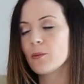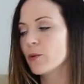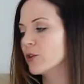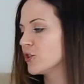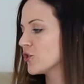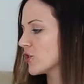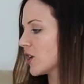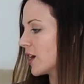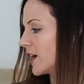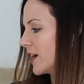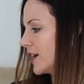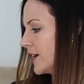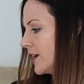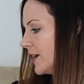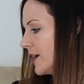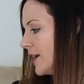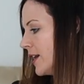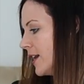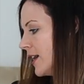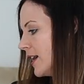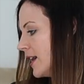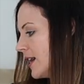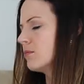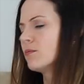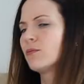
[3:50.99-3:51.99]
which are
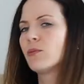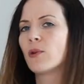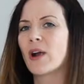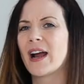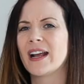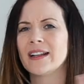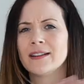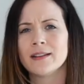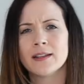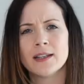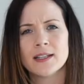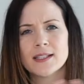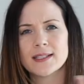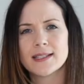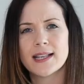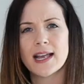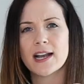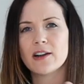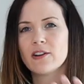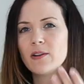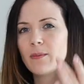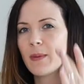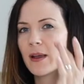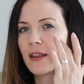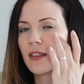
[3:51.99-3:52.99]
brightening
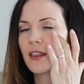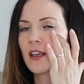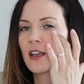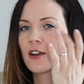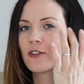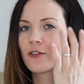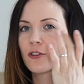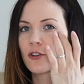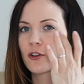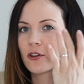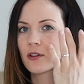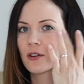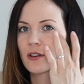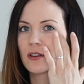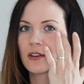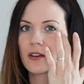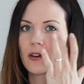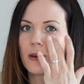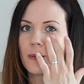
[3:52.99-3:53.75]
serum, I think for